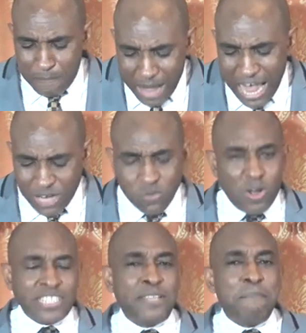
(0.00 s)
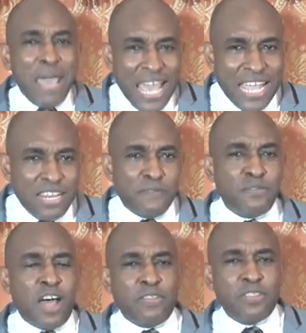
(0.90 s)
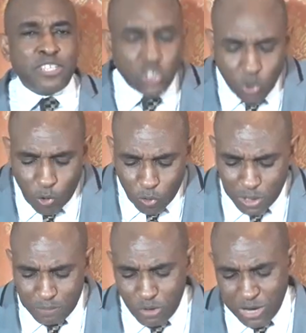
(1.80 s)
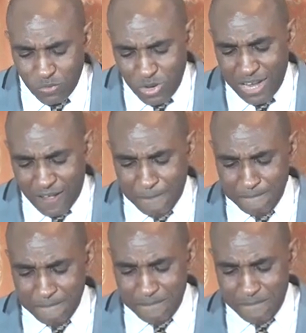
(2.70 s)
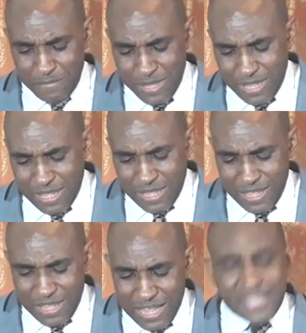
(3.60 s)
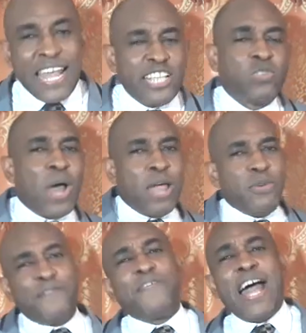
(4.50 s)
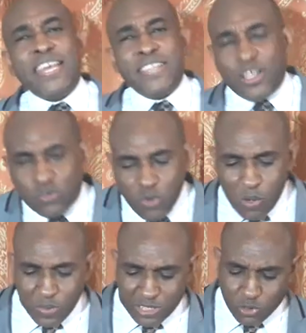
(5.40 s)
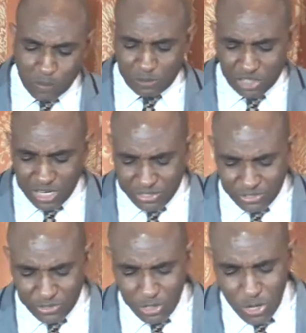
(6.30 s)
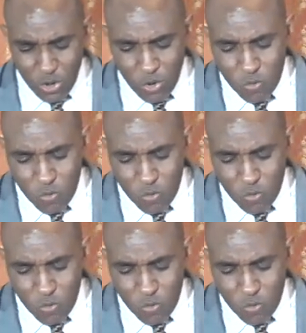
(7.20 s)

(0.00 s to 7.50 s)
the man was the main, if not the sole, breadwinner. And that is why we find that throughout the scriptures,